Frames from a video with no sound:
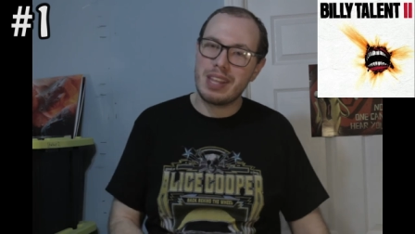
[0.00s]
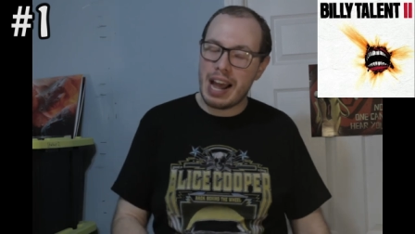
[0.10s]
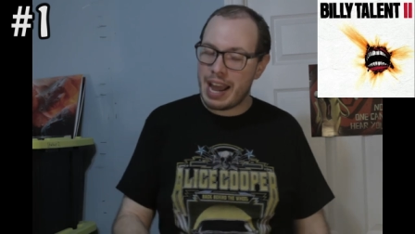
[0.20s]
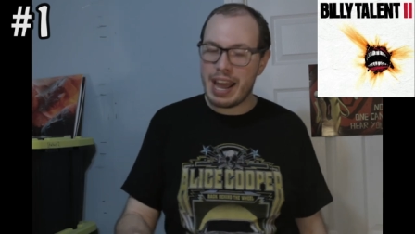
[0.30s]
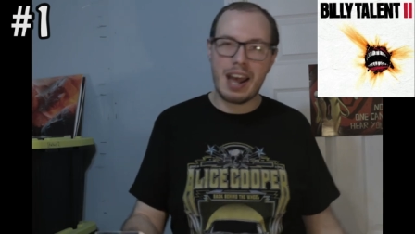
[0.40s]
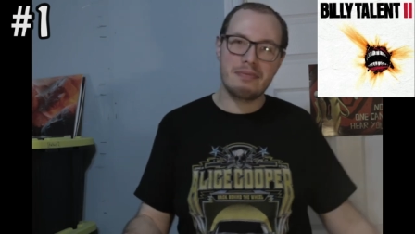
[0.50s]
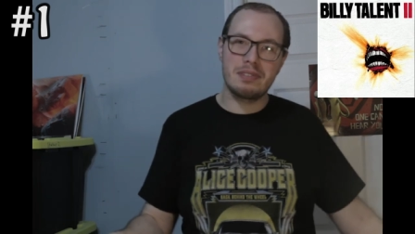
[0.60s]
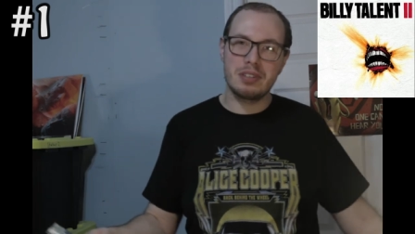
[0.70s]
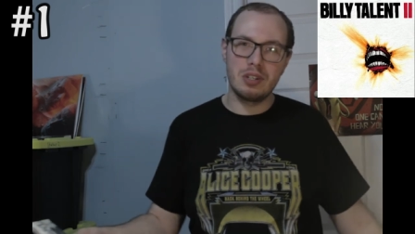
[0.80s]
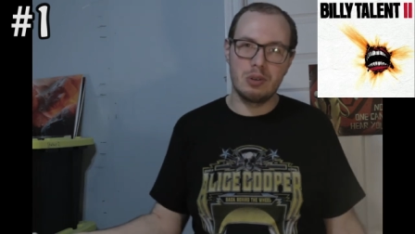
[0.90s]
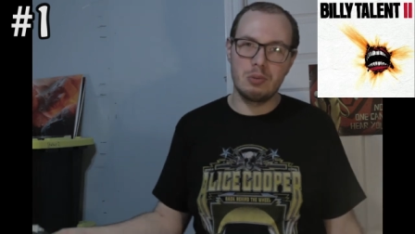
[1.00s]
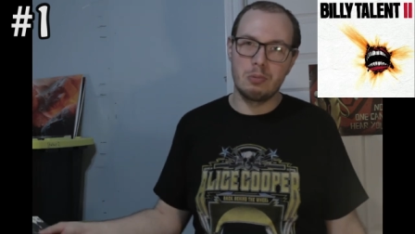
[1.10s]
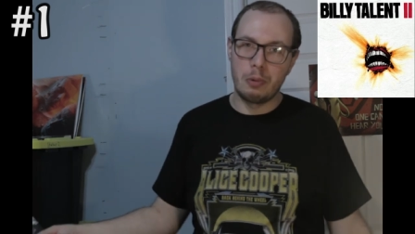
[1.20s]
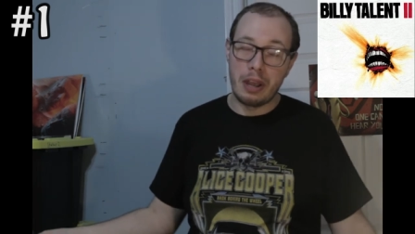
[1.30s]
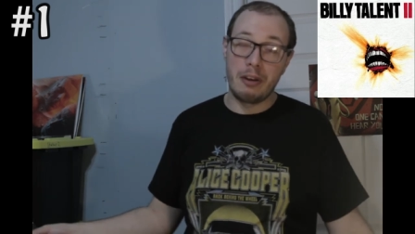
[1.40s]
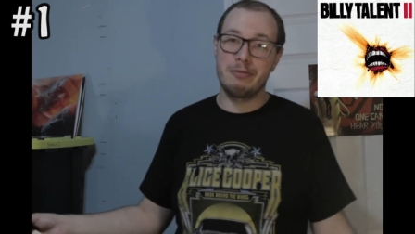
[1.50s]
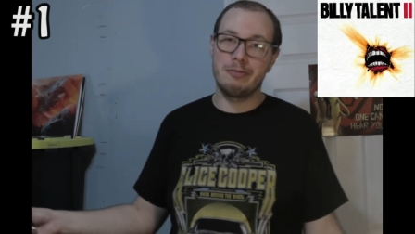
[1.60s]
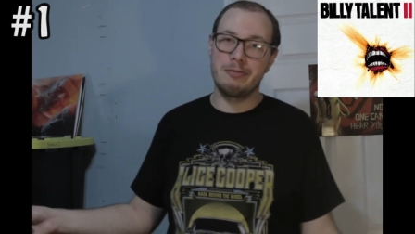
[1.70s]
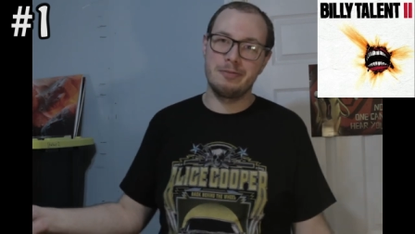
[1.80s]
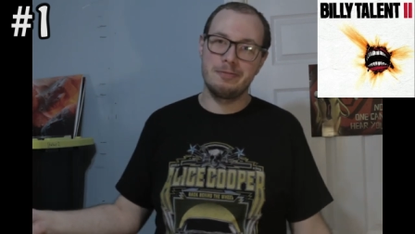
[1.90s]
I have to go
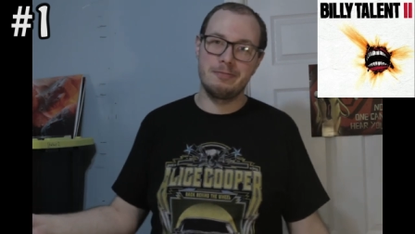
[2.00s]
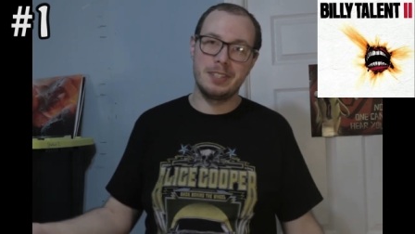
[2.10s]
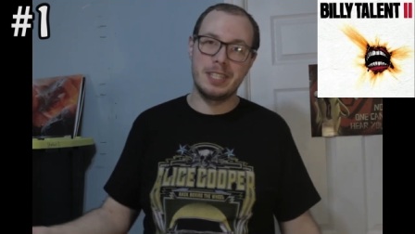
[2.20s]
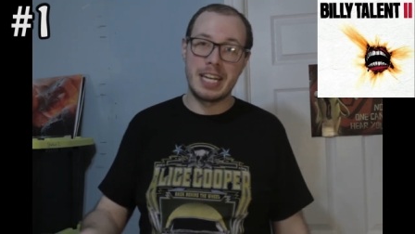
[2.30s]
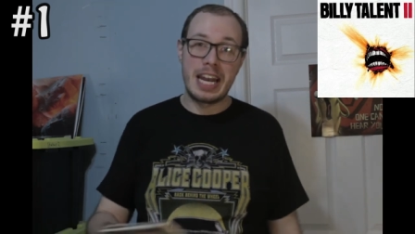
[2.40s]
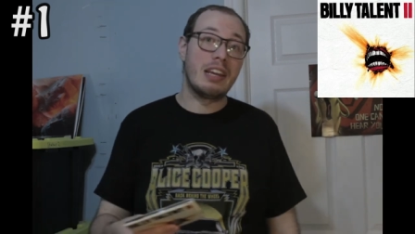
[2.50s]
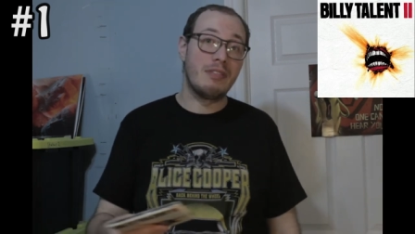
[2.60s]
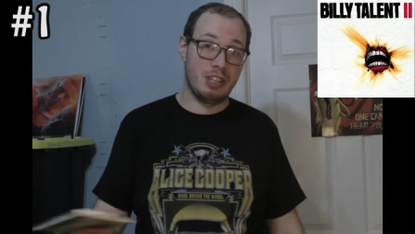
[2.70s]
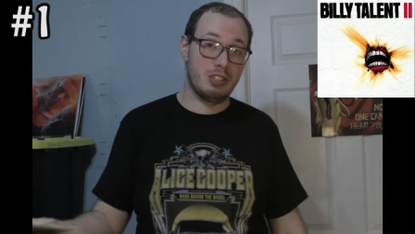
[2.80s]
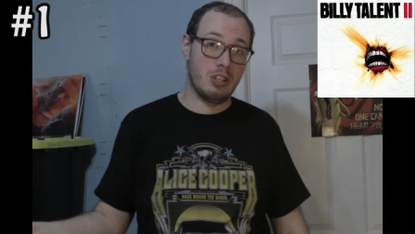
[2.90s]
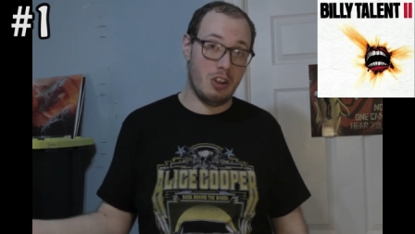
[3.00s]
with the Navy song.